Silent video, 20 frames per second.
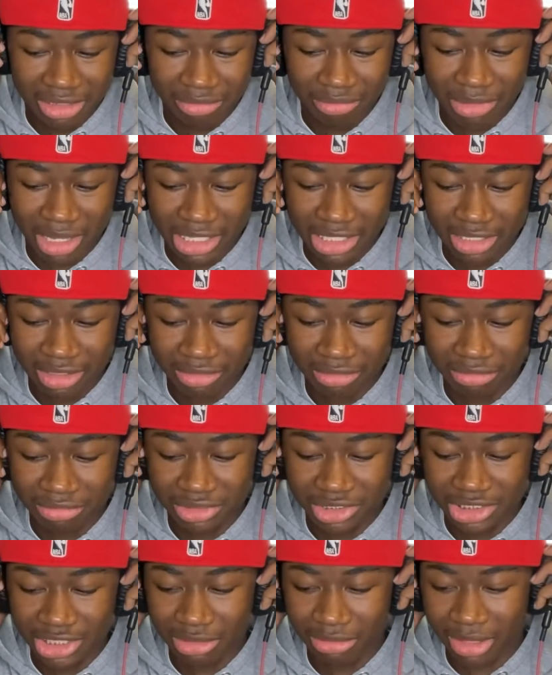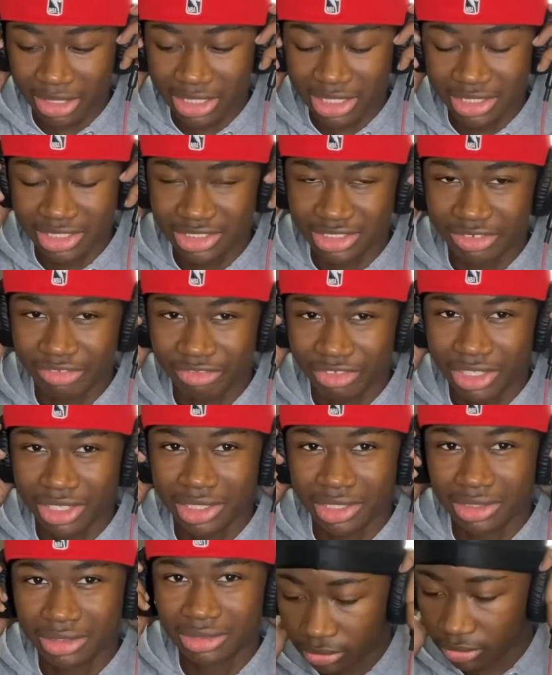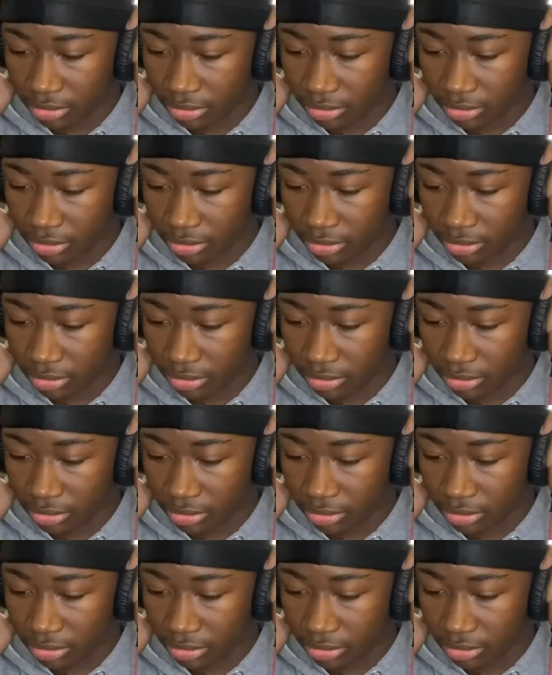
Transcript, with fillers: make him seem like he's the villain.